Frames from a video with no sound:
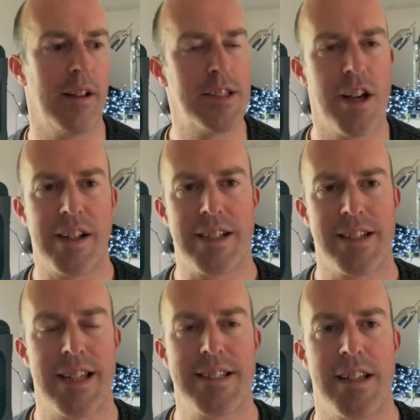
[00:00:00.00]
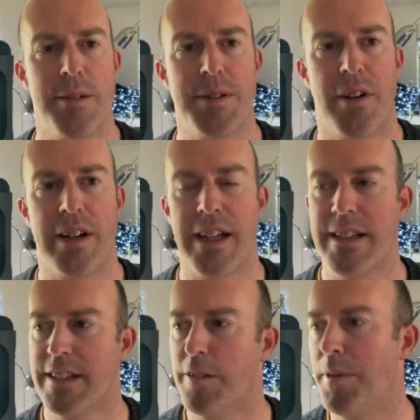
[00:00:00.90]
Certainly as a listen, it was very
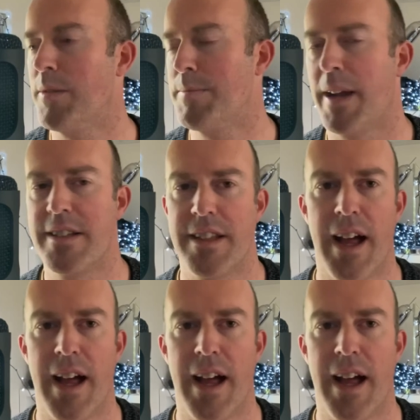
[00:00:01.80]
easy. I was painting